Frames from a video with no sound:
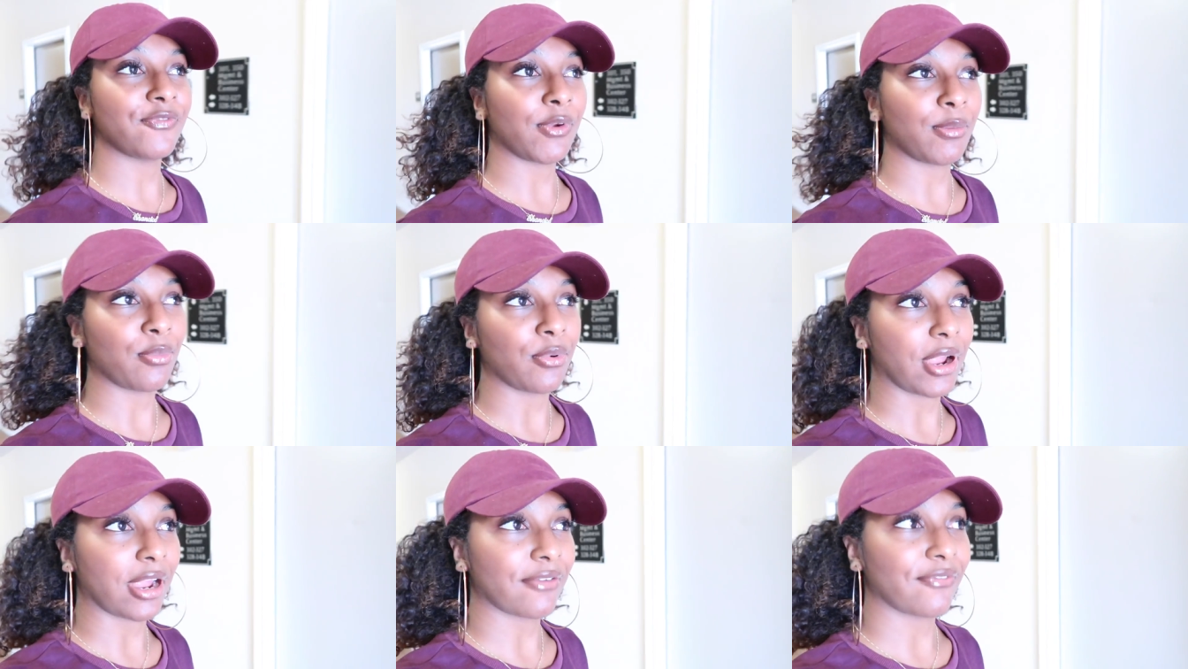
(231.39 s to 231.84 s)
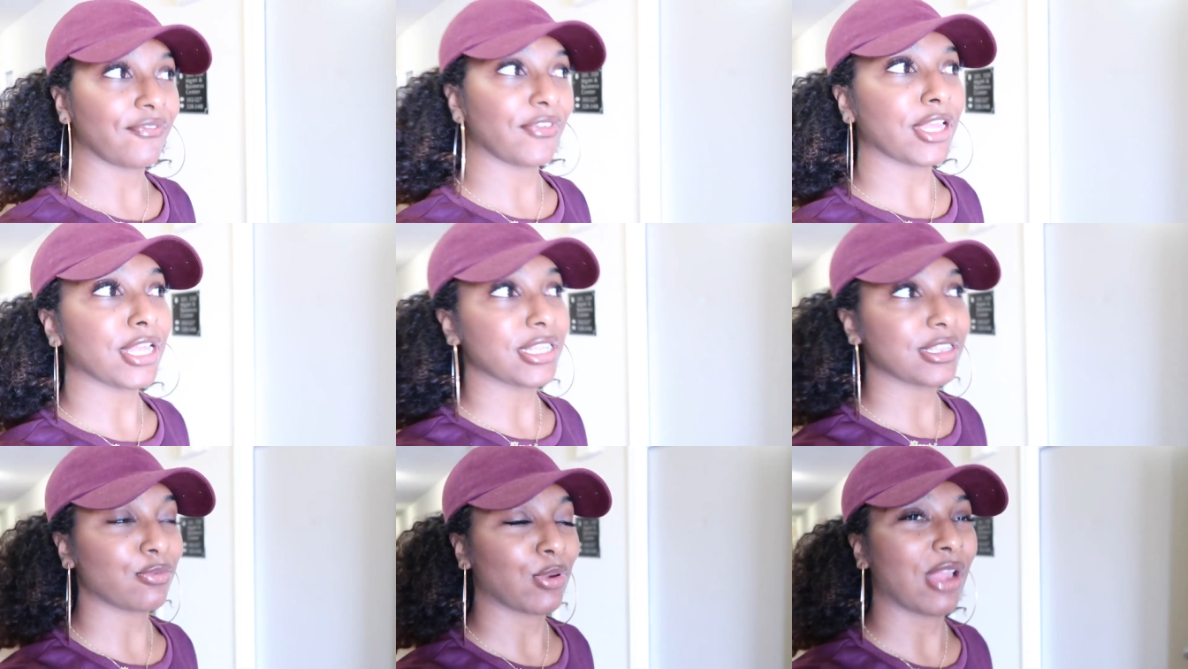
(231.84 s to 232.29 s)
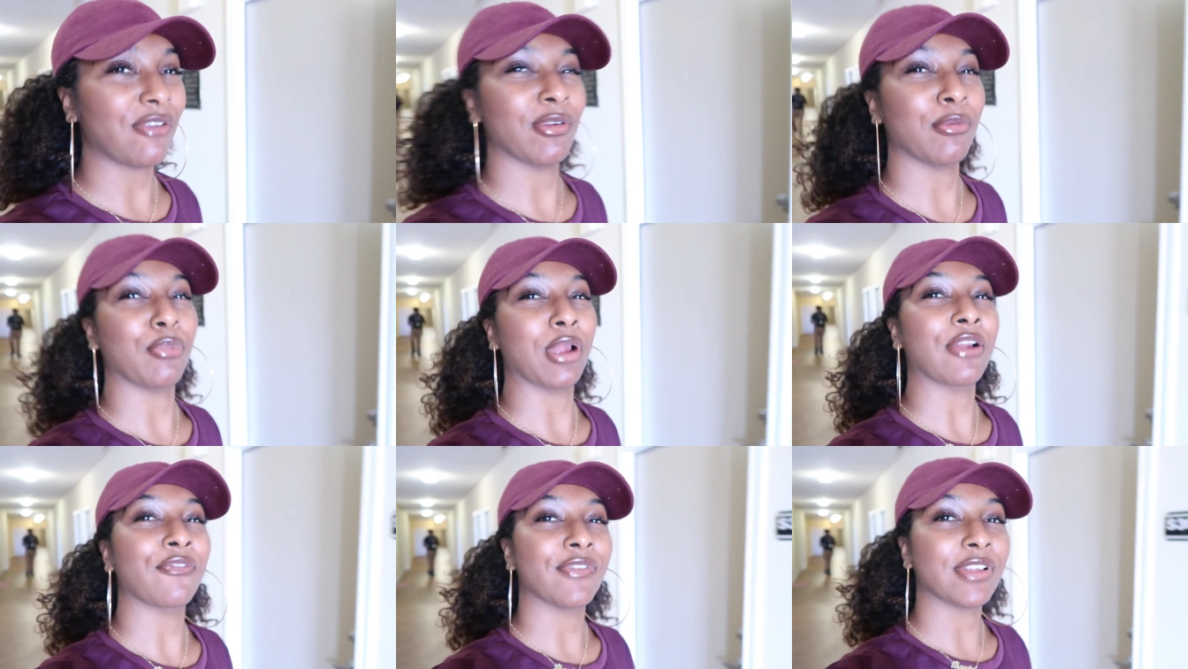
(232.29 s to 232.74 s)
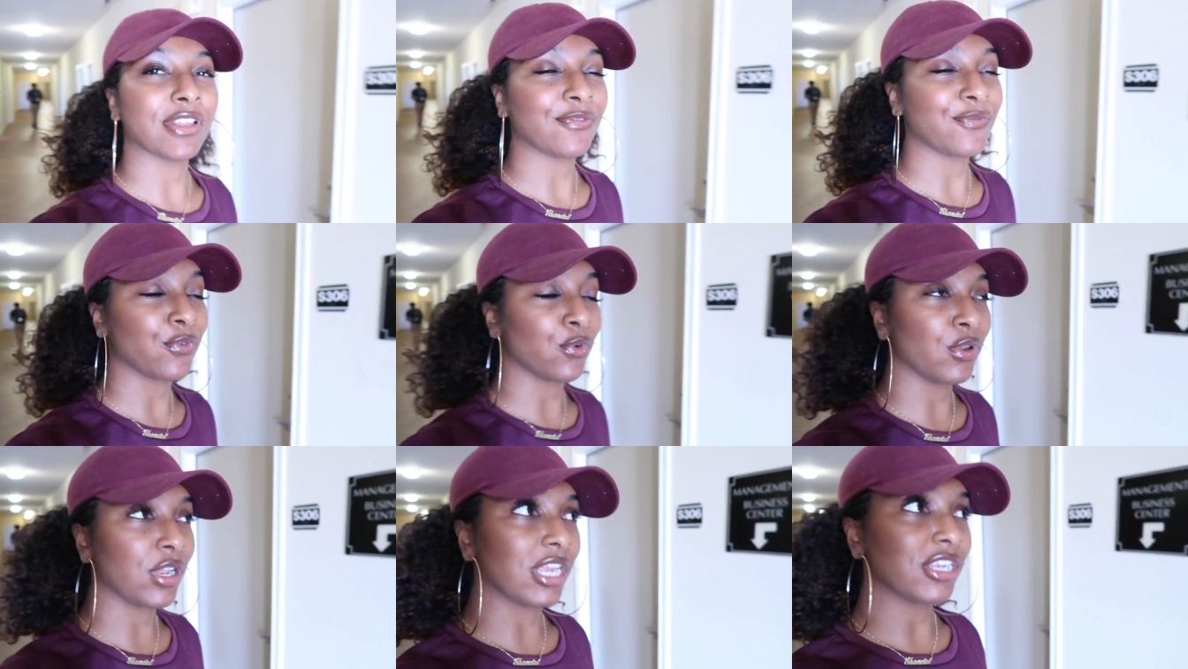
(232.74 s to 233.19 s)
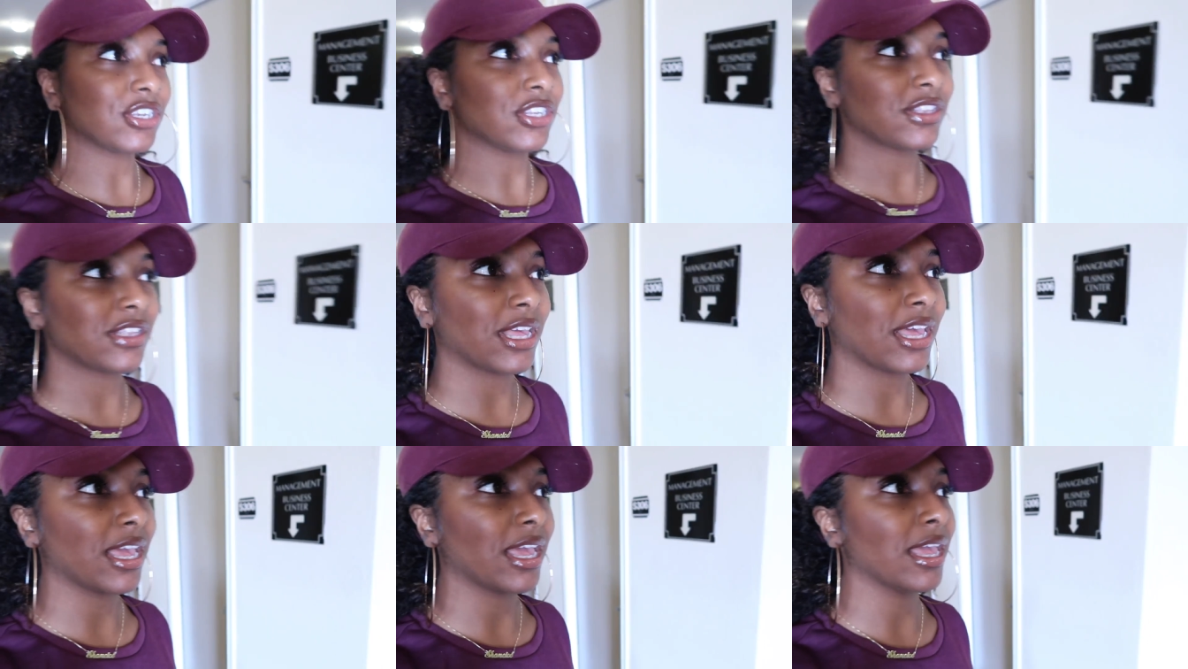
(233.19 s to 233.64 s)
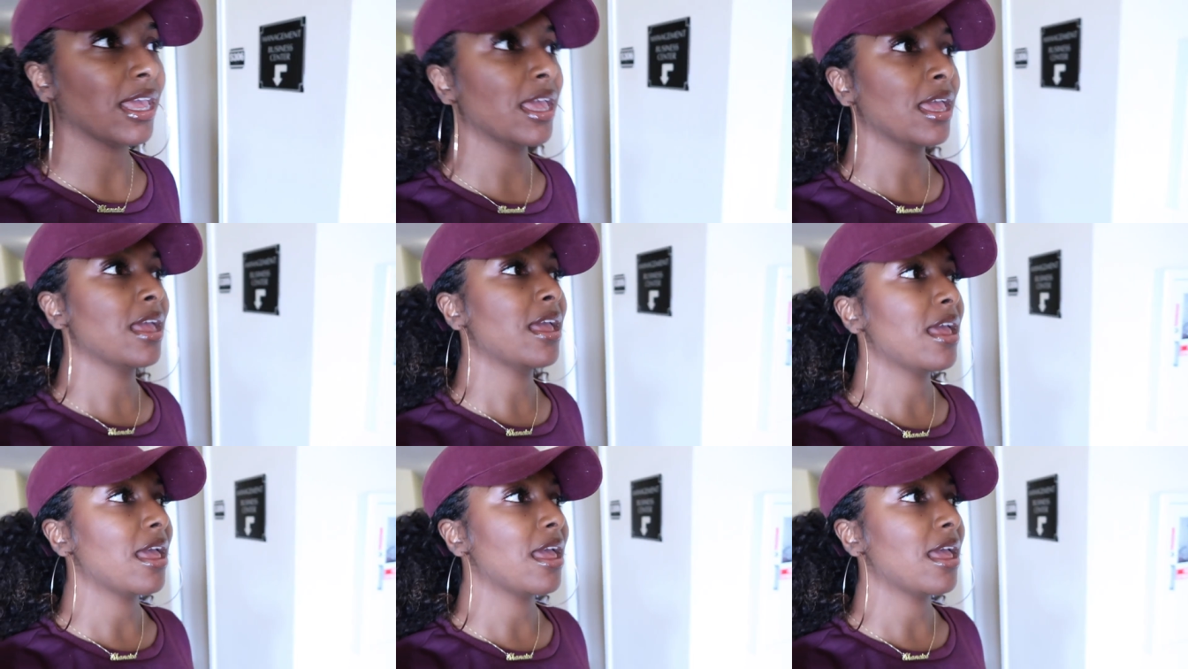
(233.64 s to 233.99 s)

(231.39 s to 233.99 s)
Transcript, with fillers: for breakfast. We're having breakfast food, I should say.